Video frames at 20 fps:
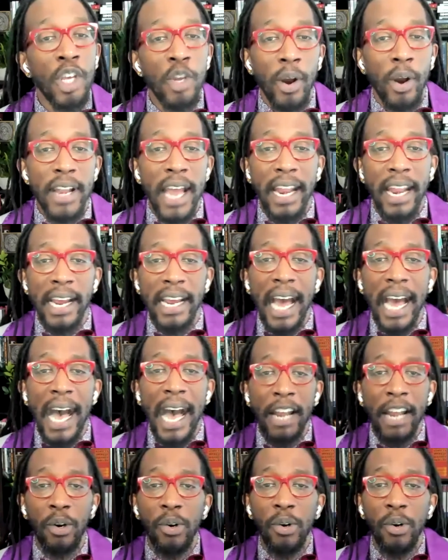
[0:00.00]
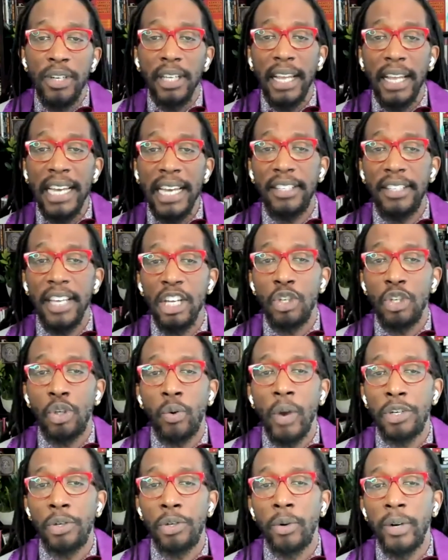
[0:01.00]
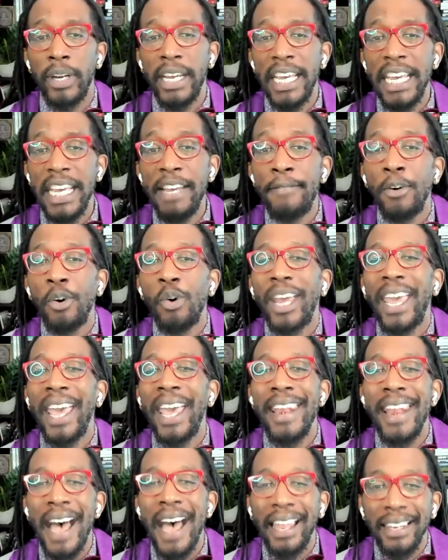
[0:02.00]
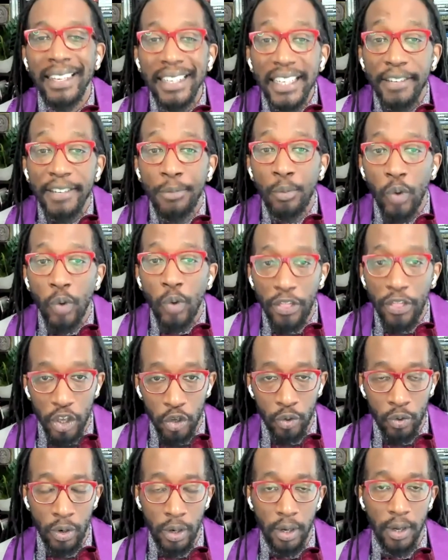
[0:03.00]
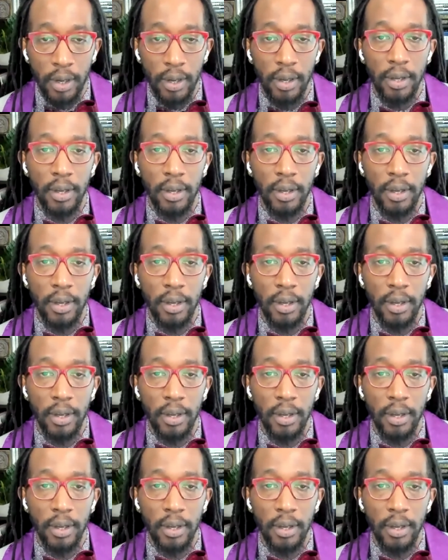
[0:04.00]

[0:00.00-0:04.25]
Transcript: You are not a God who delights in treachery. Evil cannot live with you.